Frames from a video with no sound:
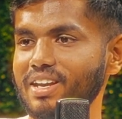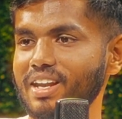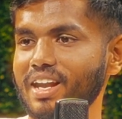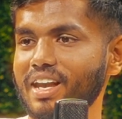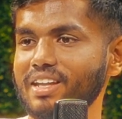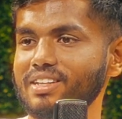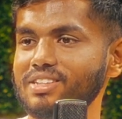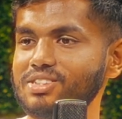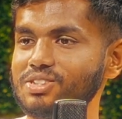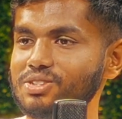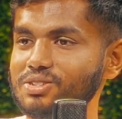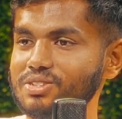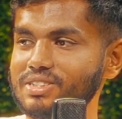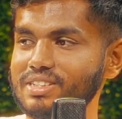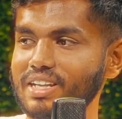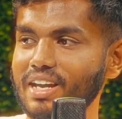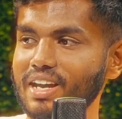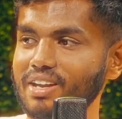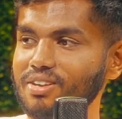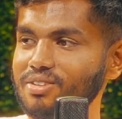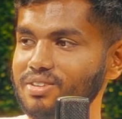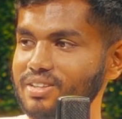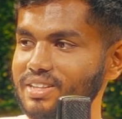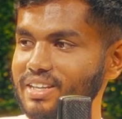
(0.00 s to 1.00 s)
can either choose
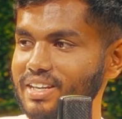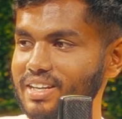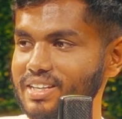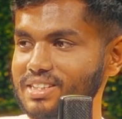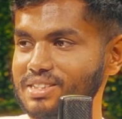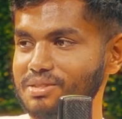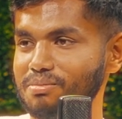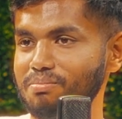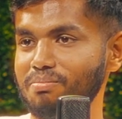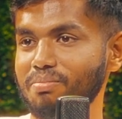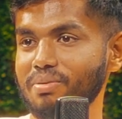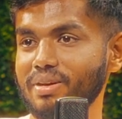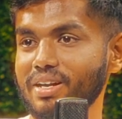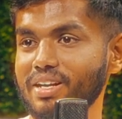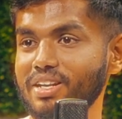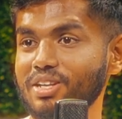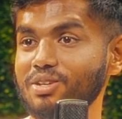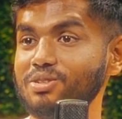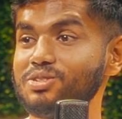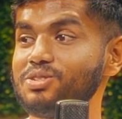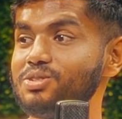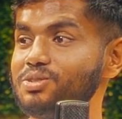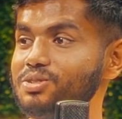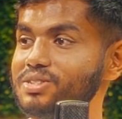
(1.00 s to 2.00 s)
that or this, but
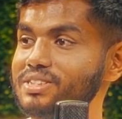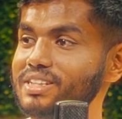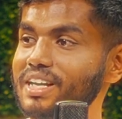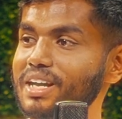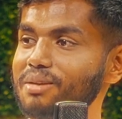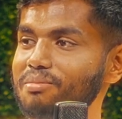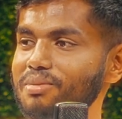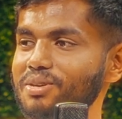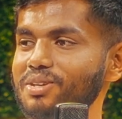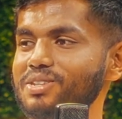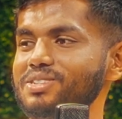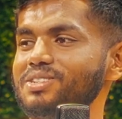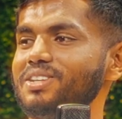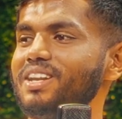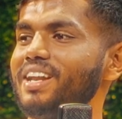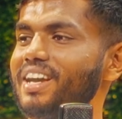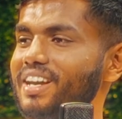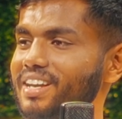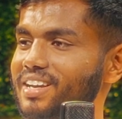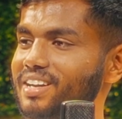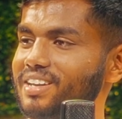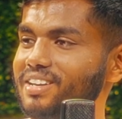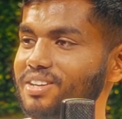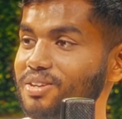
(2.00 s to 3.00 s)
you choose that because you
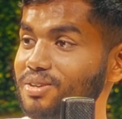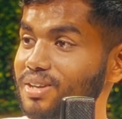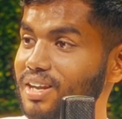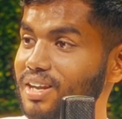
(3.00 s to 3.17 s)
like it. You